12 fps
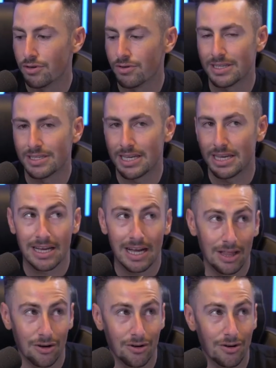You can see
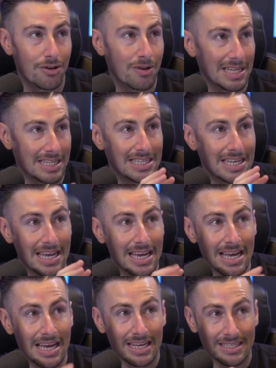color. You can see
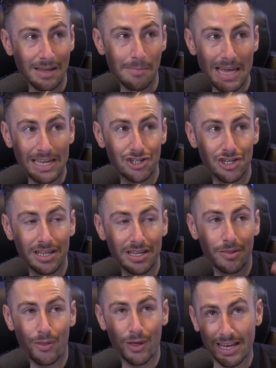dimension,
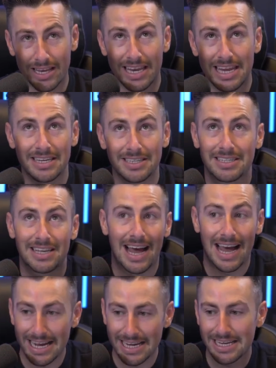thickness,
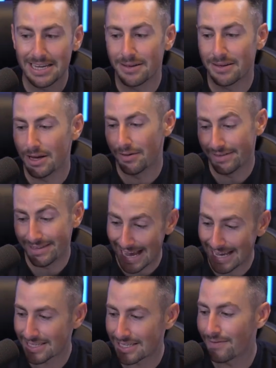height,
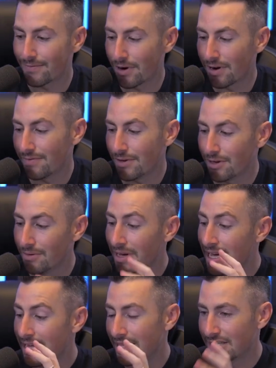desk in front of you,
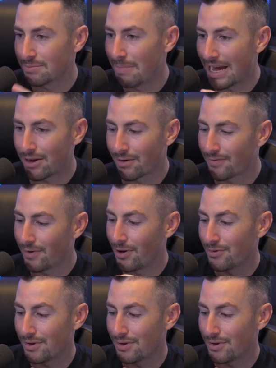this microphone.